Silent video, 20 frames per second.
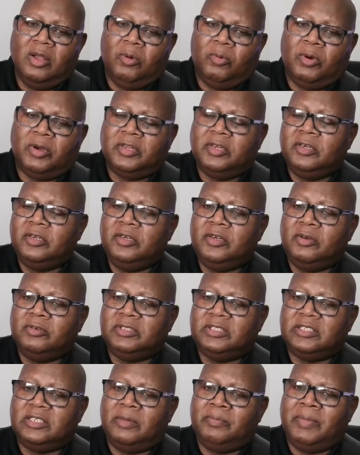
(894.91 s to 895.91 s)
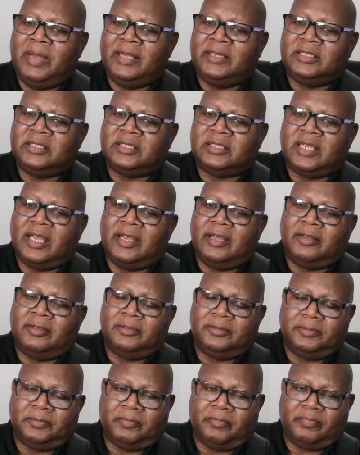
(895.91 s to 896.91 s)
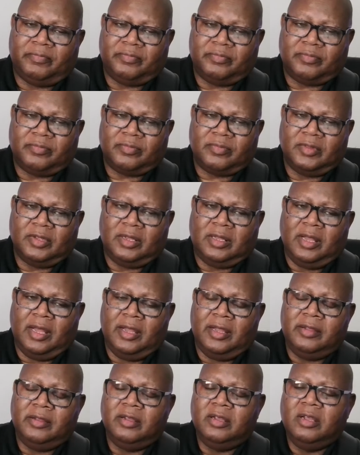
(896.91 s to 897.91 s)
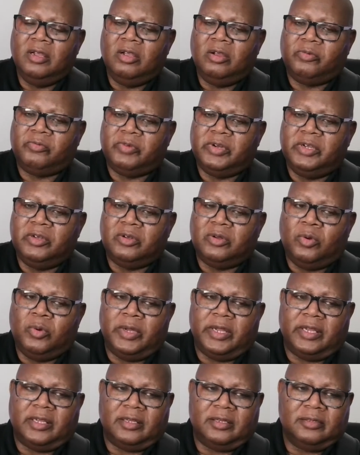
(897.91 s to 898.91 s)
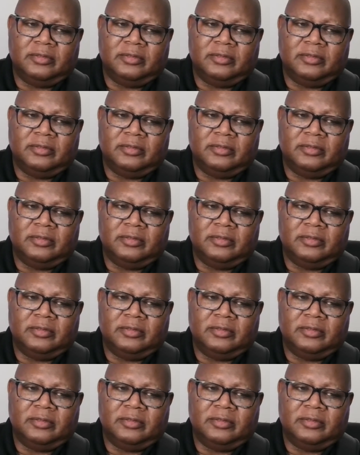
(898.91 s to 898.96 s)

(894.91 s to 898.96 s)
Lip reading: what are the notes in the major scale? Okay? Real quick.